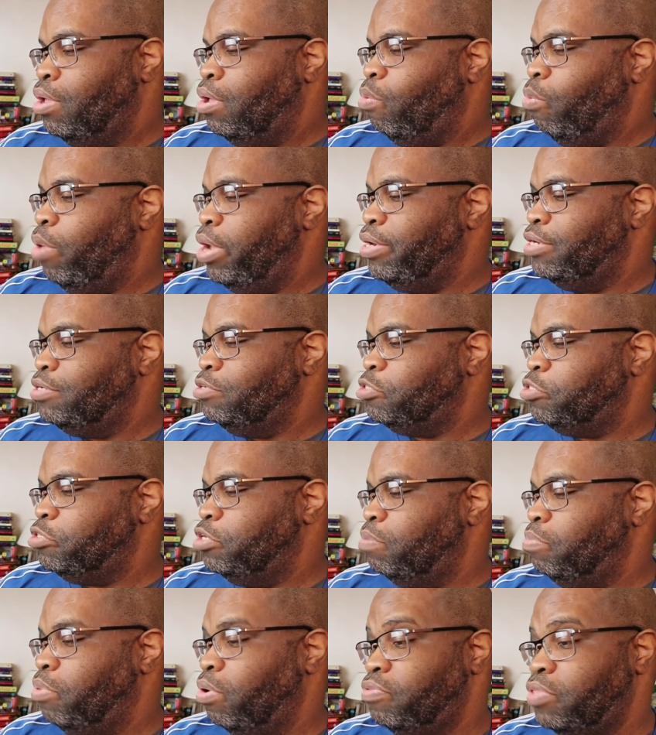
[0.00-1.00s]
Wade
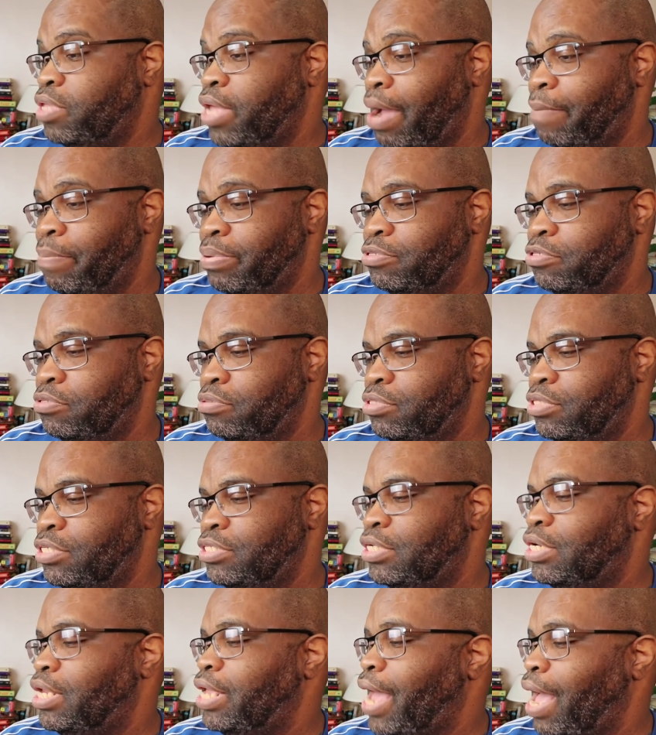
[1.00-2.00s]
understood both the
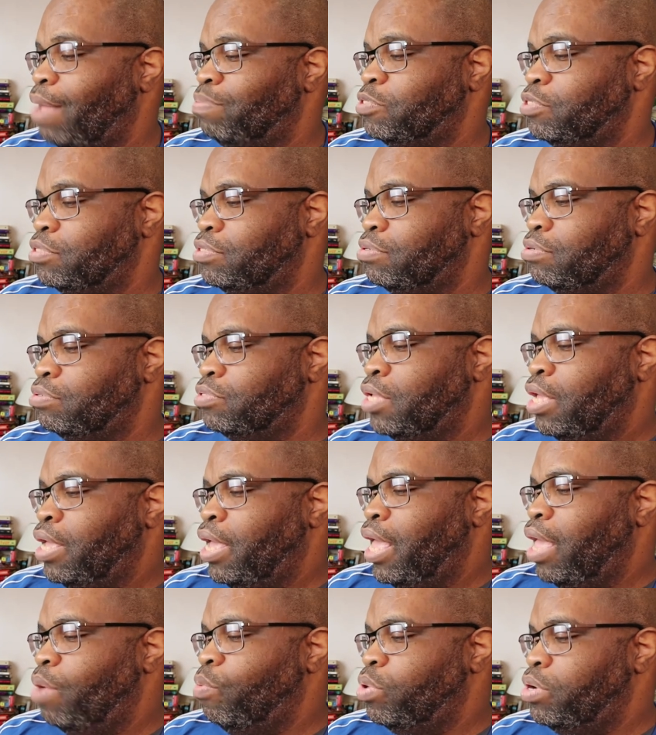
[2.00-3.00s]
opportunities and the obstacles
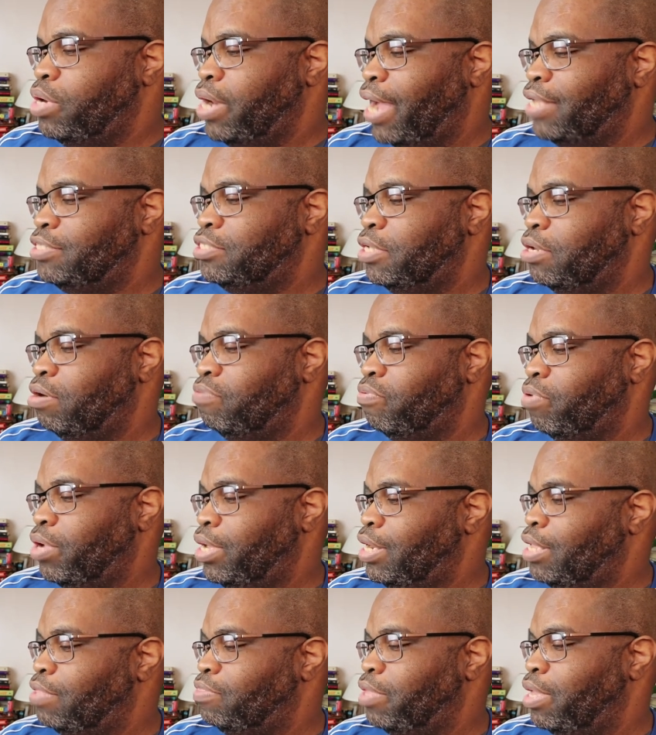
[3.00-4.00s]
and would not settle for
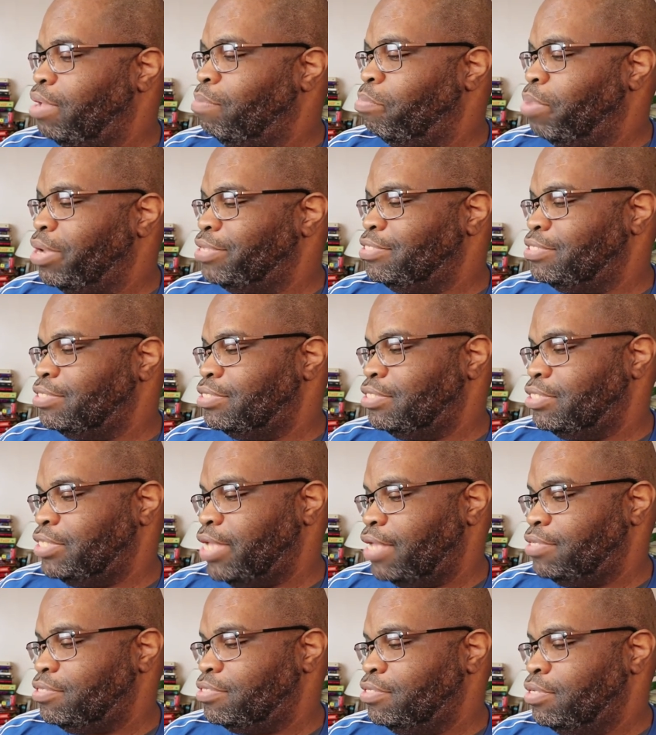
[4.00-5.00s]
anything but
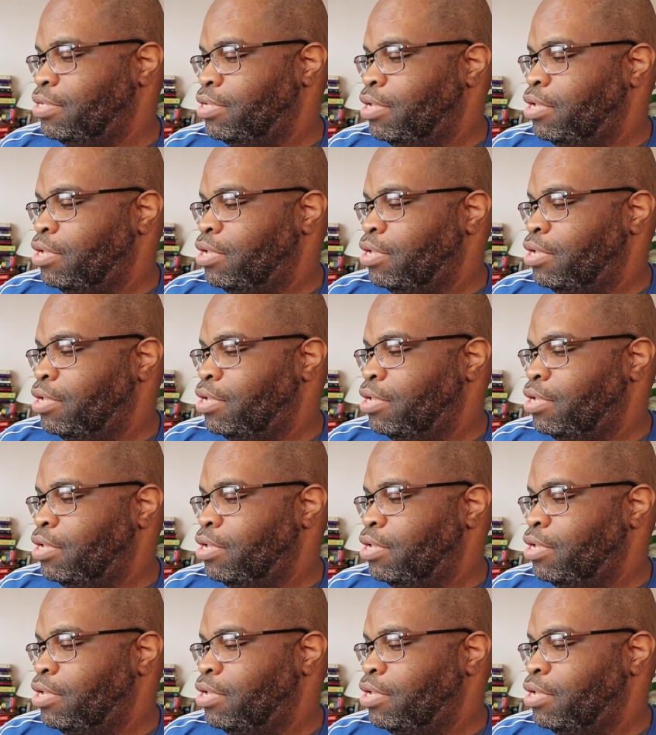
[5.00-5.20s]
success.